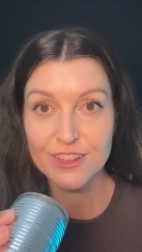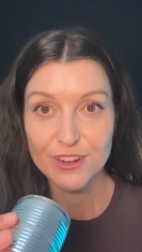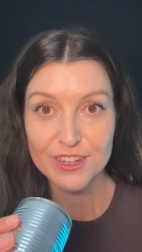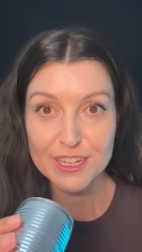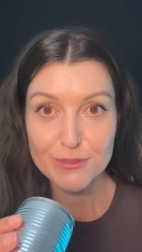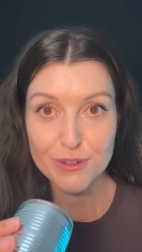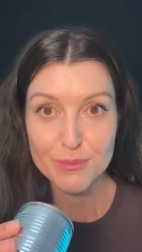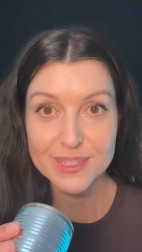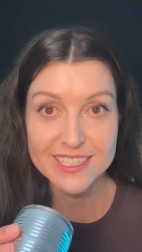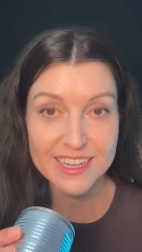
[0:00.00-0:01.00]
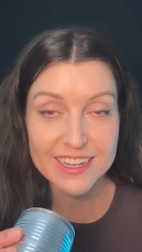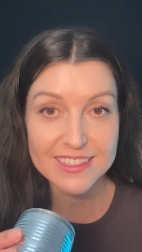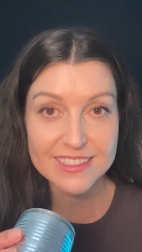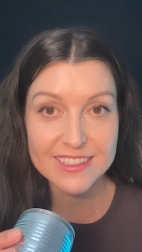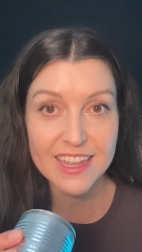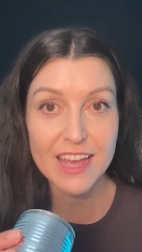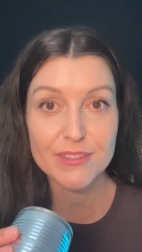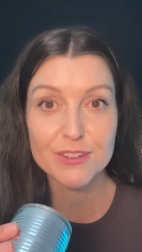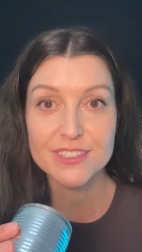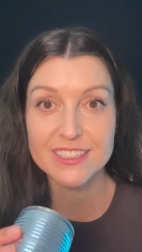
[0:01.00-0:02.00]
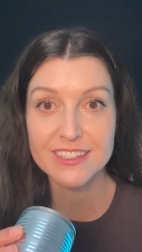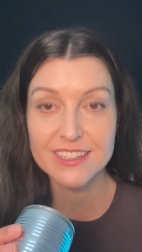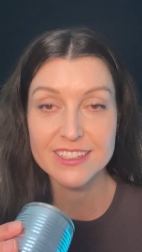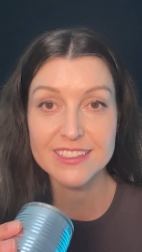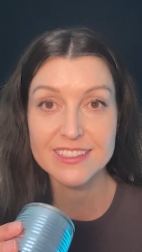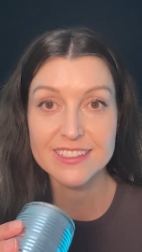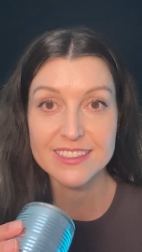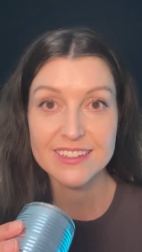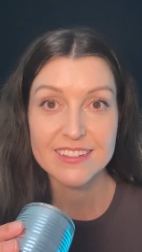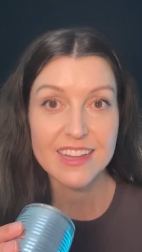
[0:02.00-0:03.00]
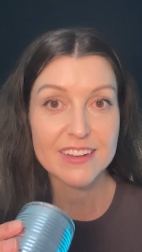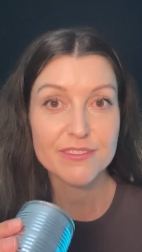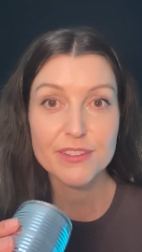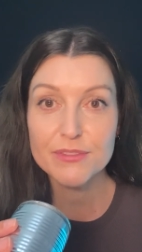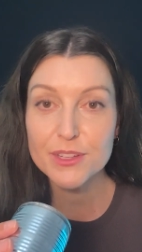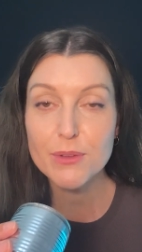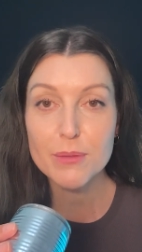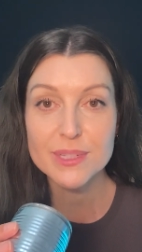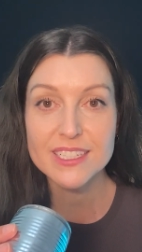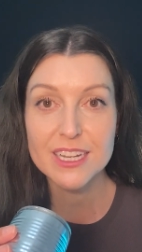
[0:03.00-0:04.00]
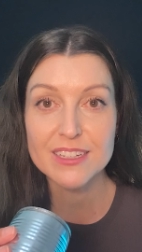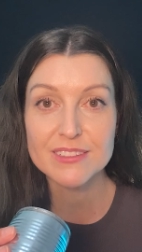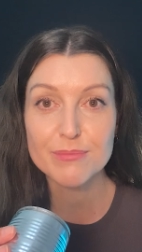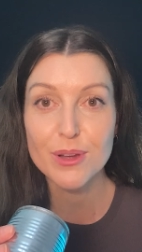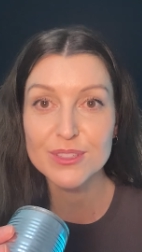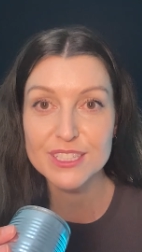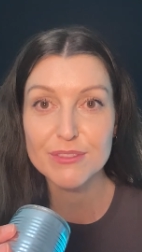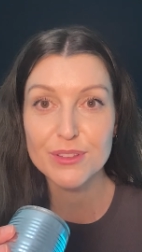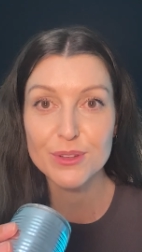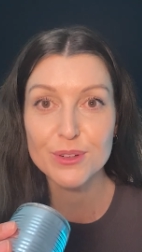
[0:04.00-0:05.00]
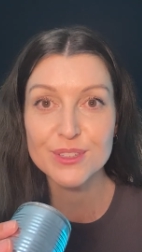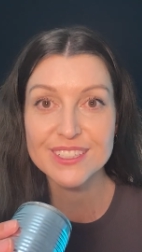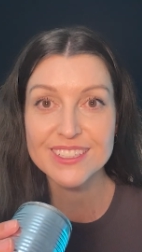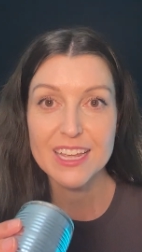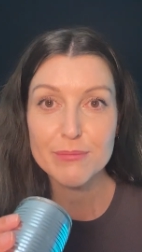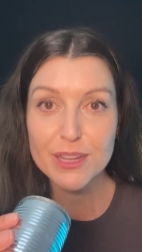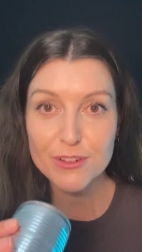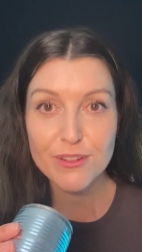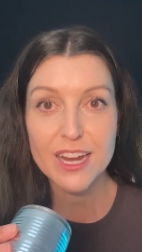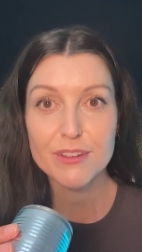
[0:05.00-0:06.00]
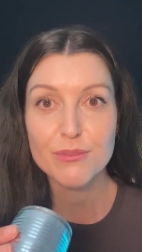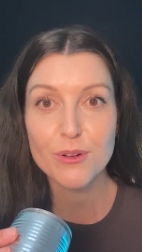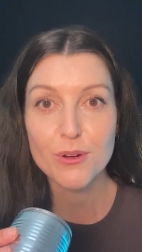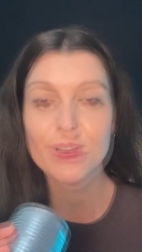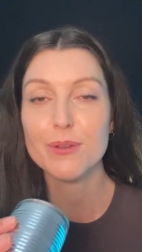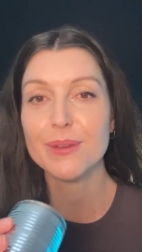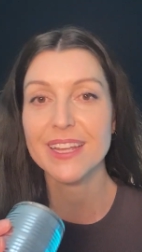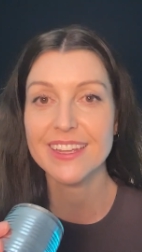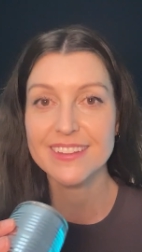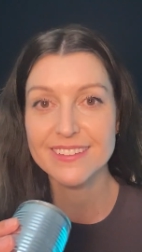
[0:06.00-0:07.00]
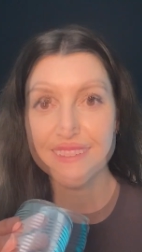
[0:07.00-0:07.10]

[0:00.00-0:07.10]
Learning from mistakes, having resilience, that 51% positive thoughts can be great for well-being.